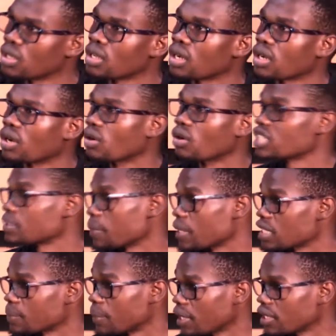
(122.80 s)
God's
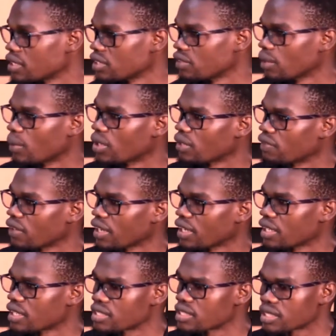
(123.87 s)
perspective about
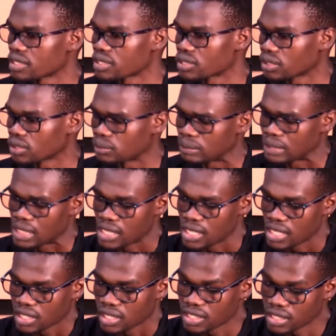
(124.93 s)
finances. So
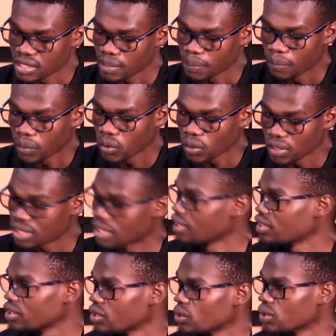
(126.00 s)
this is a book that
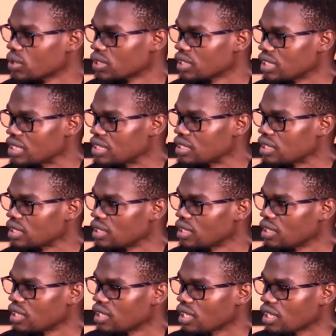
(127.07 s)
you read,
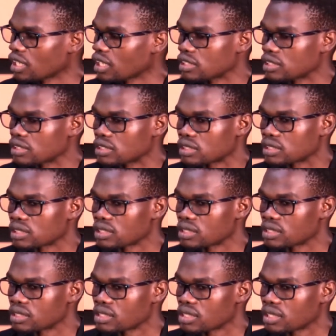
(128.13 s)
and
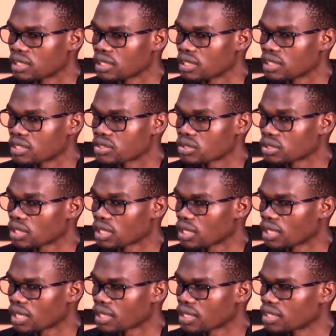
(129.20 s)
it's not
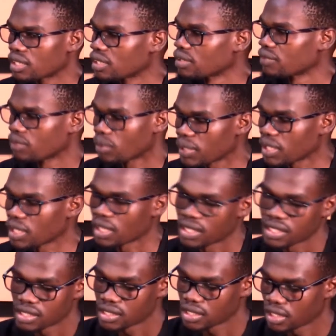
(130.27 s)
like, for me, I
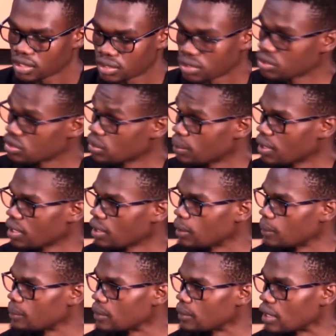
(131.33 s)
see, and
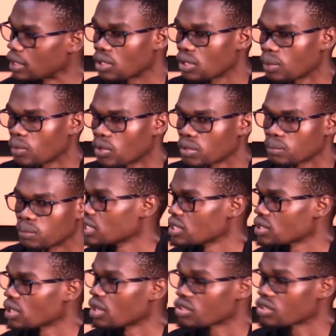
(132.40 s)
which is one reason I
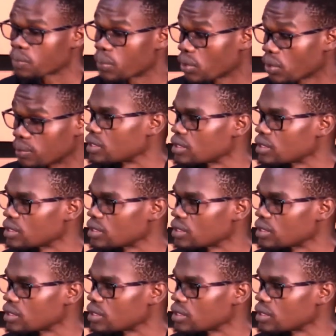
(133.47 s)
was prompted.